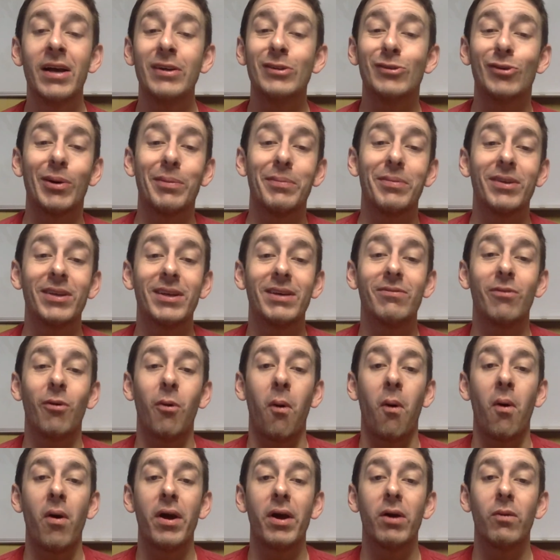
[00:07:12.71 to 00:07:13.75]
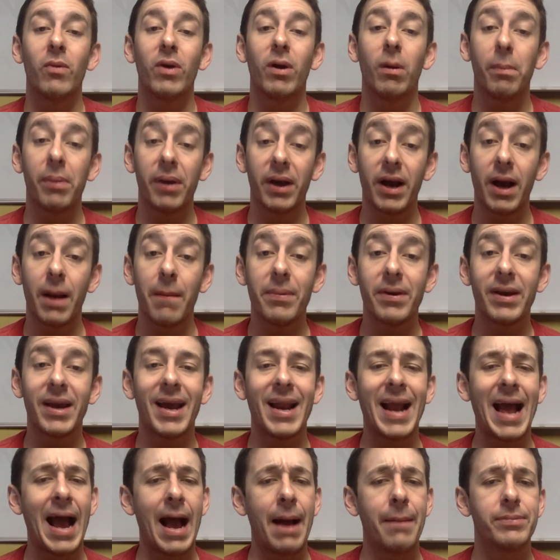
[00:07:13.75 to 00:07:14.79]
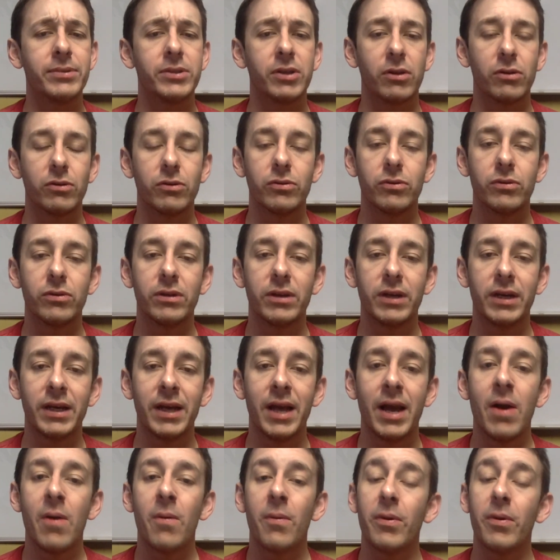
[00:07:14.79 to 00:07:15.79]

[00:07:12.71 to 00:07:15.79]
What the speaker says: Do I believe oil will pick up again? Absolutely.